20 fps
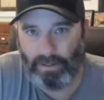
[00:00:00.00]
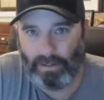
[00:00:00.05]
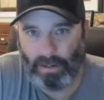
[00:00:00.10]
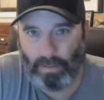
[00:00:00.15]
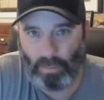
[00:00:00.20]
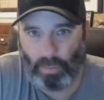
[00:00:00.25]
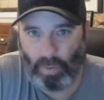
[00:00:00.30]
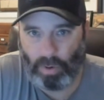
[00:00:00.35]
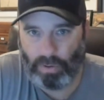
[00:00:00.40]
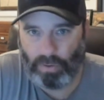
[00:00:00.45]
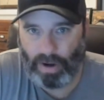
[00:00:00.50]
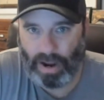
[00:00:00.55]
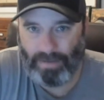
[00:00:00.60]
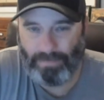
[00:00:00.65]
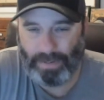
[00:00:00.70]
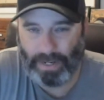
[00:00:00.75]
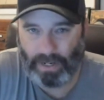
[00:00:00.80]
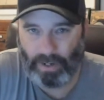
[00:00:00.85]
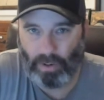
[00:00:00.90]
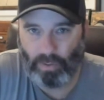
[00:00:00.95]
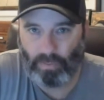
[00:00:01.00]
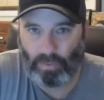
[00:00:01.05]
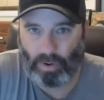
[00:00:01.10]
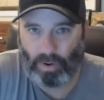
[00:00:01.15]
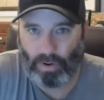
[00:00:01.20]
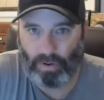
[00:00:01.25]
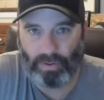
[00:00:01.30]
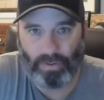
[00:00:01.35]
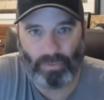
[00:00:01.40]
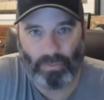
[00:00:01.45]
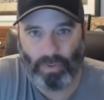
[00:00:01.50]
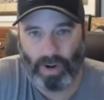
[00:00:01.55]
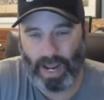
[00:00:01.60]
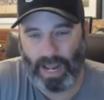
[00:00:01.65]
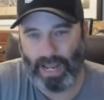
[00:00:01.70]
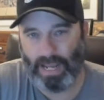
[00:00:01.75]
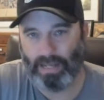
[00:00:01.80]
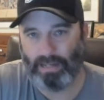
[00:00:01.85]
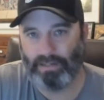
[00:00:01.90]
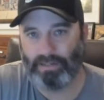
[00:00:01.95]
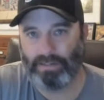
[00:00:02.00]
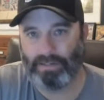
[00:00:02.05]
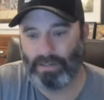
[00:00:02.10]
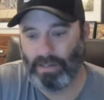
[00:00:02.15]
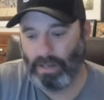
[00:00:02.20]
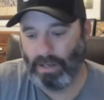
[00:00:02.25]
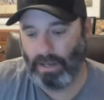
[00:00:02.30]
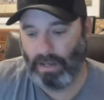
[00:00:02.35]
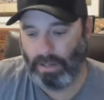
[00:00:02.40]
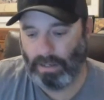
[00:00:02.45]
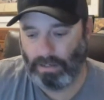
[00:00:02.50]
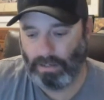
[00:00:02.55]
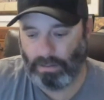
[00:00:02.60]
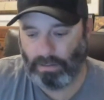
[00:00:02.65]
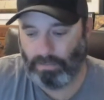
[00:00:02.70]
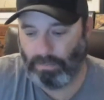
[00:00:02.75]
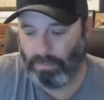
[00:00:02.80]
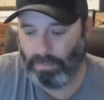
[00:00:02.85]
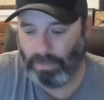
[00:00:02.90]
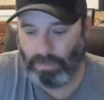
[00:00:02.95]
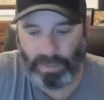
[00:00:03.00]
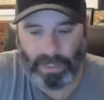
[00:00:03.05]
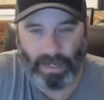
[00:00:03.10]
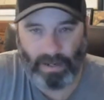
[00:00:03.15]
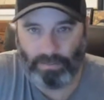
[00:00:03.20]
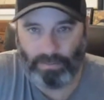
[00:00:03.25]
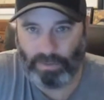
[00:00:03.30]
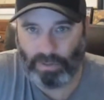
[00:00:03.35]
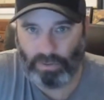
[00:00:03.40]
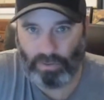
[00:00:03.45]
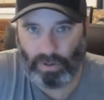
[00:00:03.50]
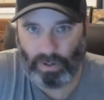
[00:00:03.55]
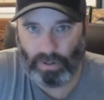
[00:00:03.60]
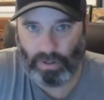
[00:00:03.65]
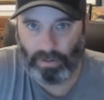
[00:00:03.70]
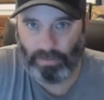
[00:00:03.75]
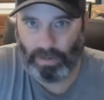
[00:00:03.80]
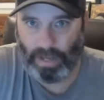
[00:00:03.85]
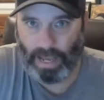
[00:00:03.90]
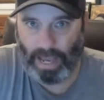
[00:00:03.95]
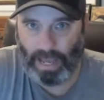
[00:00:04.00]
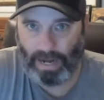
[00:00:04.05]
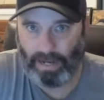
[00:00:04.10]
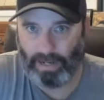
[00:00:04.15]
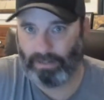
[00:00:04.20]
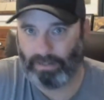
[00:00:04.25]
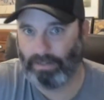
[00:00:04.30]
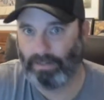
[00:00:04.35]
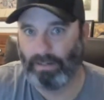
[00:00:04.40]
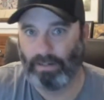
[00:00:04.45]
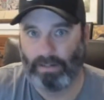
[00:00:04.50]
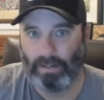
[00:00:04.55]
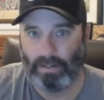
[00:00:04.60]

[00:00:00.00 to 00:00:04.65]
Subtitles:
number one draft pick overall to the Rays, becomes a drug addict,